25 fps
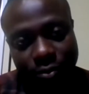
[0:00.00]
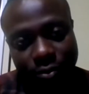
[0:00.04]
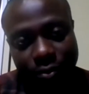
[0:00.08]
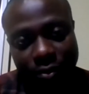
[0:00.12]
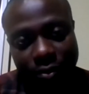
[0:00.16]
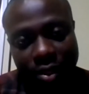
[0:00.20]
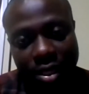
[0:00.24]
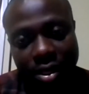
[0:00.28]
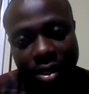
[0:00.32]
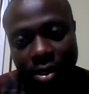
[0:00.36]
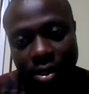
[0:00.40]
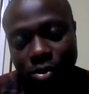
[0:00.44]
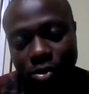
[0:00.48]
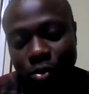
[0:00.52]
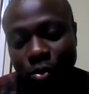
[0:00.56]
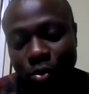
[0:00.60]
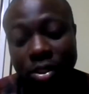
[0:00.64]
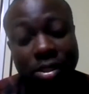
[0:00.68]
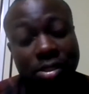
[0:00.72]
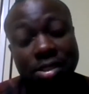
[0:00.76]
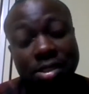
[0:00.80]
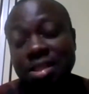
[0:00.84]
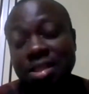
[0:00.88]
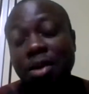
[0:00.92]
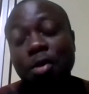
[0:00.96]
So this is
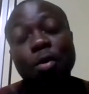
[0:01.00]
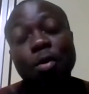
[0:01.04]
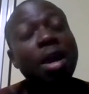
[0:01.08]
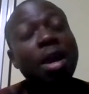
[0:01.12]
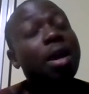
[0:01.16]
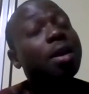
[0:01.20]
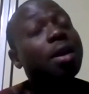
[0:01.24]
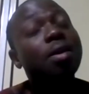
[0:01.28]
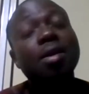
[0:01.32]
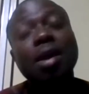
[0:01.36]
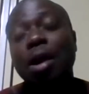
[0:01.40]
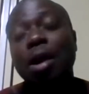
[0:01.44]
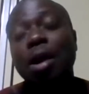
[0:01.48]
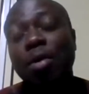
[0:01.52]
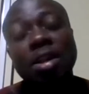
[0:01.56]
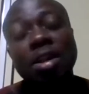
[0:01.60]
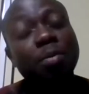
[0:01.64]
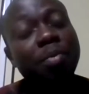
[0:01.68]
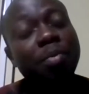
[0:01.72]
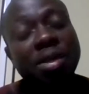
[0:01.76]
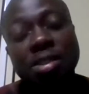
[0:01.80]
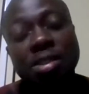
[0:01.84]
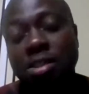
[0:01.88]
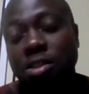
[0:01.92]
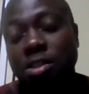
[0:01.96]
the area where the
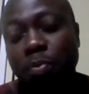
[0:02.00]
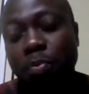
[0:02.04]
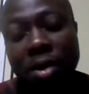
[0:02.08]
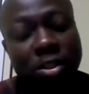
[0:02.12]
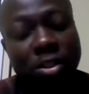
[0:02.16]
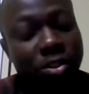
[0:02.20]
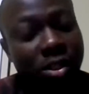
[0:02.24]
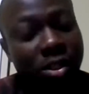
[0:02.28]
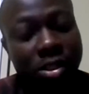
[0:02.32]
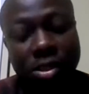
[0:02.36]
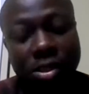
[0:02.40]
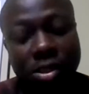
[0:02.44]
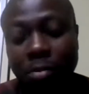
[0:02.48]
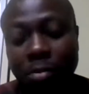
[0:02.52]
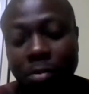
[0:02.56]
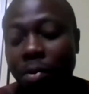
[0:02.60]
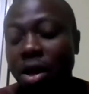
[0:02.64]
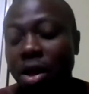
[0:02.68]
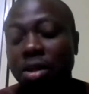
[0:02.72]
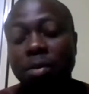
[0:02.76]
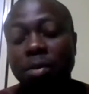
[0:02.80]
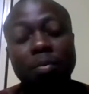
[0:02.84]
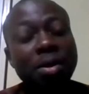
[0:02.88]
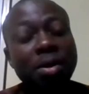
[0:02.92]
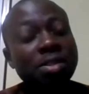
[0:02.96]
person is passionate
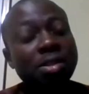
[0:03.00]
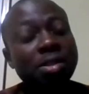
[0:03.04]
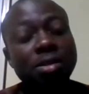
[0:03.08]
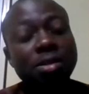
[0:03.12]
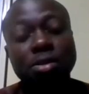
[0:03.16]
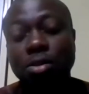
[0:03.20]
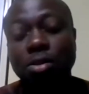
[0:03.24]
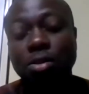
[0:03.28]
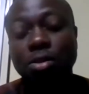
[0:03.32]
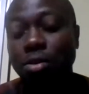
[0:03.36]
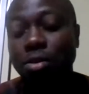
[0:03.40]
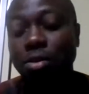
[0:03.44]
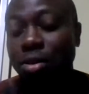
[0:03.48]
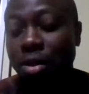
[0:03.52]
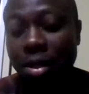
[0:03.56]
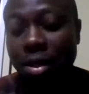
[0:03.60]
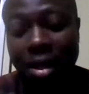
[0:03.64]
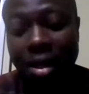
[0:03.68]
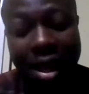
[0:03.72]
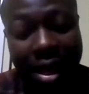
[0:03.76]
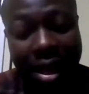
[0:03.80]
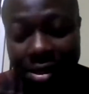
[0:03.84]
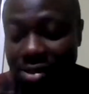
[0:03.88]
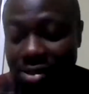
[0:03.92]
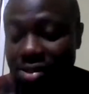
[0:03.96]
about. The person
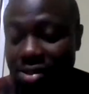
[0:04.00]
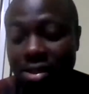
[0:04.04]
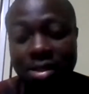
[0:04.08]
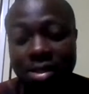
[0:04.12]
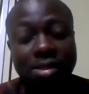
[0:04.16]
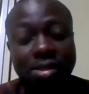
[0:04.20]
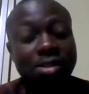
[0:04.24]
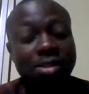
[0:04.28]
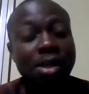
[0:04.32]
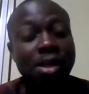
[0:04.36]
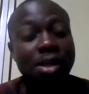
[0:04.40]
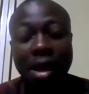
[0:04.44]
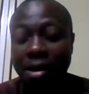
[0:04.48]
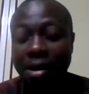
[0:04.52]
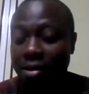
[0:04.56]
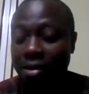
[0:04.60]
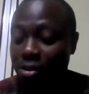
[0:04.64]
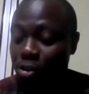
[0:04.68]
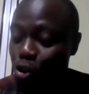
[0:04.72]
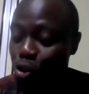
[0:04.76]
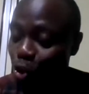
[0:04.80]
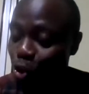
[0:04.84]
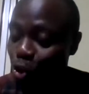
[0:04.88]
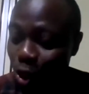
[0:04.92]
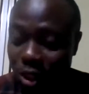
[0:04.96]
likes this
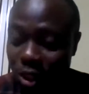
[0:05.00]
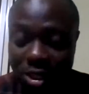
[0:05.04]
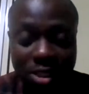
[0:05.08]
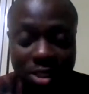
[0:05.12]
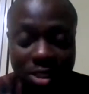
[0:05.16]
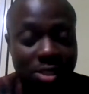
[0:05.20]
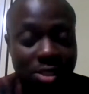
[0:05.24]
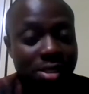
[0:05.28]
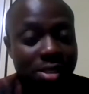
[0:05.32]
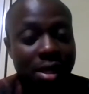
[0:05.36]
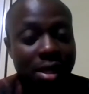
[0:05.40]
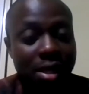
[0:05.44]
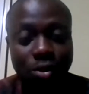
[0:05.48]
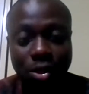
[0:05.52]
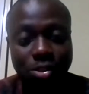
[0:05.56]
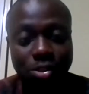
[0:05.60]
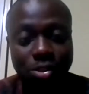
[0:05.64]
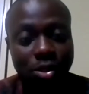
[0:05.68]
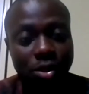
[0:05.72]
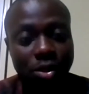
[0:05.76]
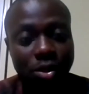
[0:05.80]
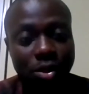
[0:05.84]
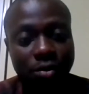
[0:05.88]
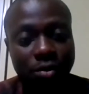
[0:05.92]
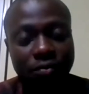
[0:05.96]
and studies and
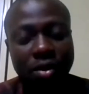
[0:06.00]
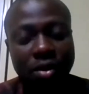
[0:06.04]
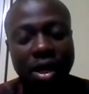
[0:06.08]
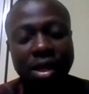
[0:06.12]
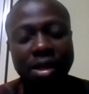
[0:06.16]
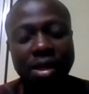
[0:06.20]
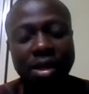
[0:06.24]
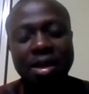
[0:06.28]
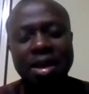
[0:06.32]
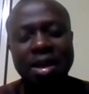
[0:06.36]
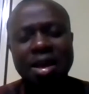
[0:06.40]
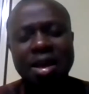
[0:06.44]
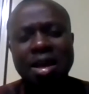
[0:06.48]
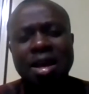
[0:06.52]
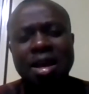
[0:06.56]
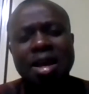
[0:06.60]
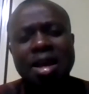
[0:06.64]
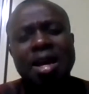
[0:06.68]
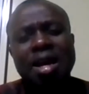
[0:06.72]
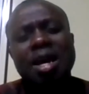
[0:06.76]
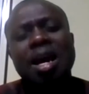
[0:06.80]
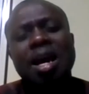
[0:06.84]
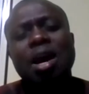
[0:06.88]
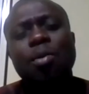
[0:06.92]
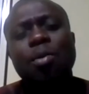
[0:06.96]
does all of that.
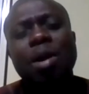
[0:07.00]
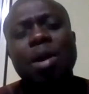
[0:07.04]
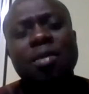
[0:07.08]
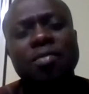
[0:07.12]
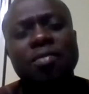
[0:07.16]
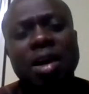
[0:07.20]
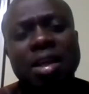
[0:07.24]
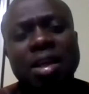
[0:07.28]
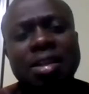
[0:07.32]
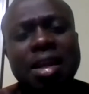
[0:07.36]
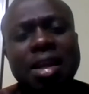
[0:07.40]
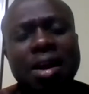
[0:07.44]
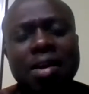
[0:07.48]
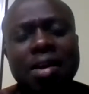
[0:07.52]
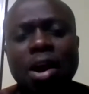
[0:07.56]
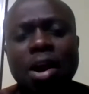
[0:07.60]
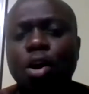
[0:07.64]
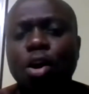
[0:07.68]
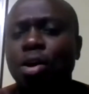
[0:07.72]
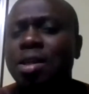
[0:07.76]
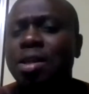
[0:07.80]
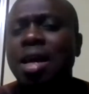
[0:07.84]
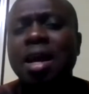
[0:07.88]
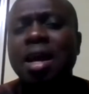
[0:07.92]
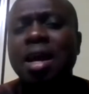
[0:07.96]
However, there
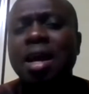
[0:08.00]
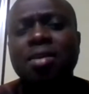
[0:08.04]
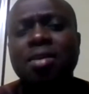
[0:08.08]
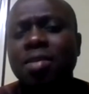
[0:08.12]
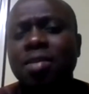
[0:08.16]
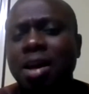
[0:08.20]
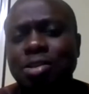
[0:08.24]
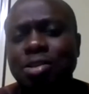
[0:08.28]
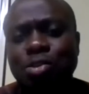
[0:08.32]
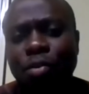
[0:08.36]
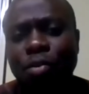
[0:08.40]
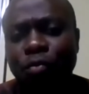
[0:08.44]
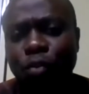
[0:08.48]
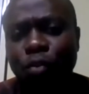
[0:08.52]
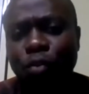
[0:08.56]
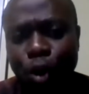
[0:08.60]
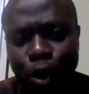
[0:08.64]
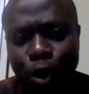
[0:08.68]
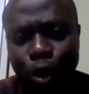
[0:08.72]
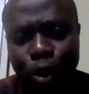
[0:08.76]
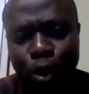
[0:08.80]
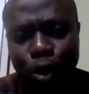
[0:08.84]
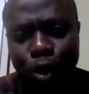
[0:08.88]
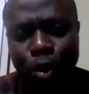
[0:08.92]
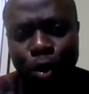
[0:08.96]
are other areas of
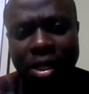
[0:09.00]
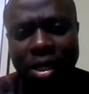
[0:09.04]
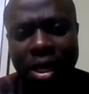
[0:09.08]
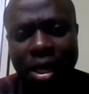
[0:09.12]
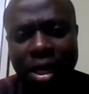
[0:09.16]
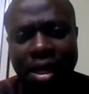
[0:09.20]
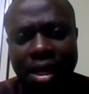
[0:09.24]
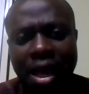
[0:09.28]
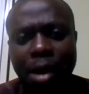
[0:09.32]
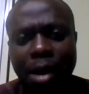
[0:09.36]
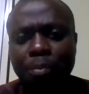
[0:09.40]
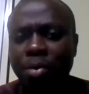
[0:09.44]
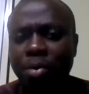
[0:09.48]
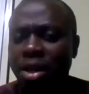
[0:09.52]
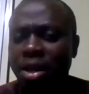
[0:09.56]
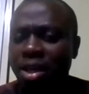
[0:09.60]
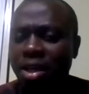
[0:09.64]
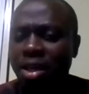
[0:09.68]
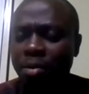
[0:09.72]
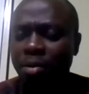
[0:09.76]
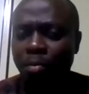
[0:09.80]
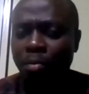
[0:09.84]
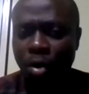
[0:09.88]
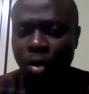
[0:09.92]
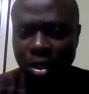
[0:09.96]
law that are
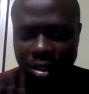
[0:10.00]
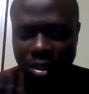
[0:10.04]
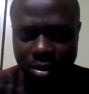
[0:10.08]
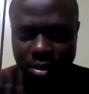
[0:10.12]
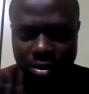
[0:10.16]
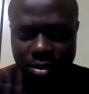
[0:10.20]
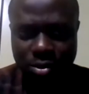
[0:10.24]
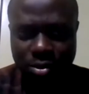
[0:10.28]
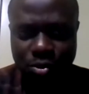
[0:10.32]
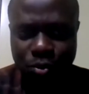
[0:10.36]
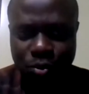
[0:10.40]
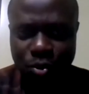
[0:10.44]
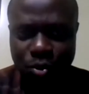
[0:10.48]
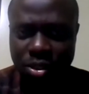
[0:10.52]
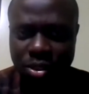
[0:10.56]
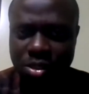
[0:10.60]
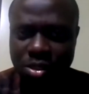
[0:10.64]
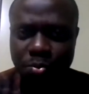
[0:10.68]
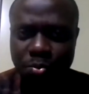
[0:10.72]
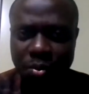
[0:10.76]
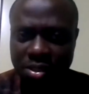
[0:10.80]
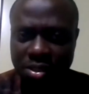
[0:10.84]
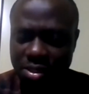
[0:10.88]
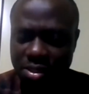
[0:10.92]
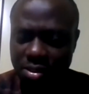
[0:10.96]
bringing money to
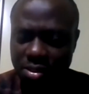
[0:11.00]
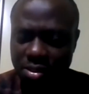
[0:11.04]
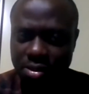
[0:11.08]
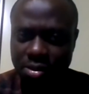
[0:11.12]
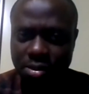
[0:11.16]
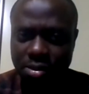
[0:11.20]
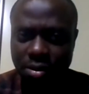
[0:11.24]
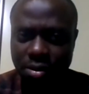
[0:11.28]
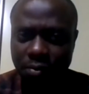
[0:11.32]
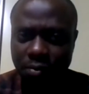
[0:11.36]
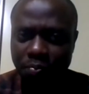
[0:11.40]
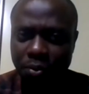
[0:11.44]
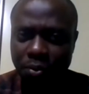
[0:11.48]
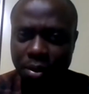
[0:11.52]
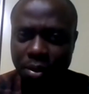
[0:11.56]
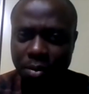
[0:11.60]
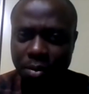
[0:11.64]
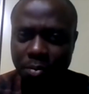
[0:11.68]
this person